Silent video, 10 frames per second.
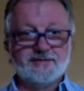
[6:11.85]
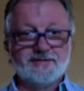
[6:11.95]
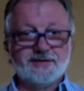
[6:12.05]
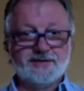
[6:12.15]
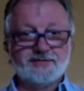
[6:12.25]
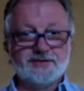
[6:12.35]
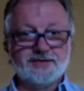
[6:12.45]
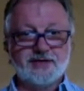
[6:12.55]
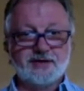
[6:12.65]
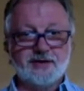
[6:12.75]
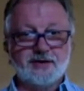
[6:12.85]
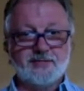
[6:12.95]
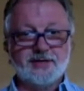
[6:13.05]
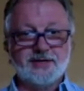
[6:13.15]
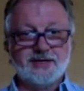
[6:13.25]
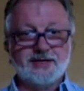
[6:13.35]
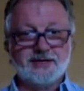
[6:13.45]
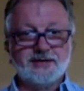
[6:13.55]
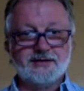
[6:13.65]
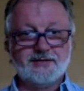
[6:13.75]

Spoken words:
First, we start opening.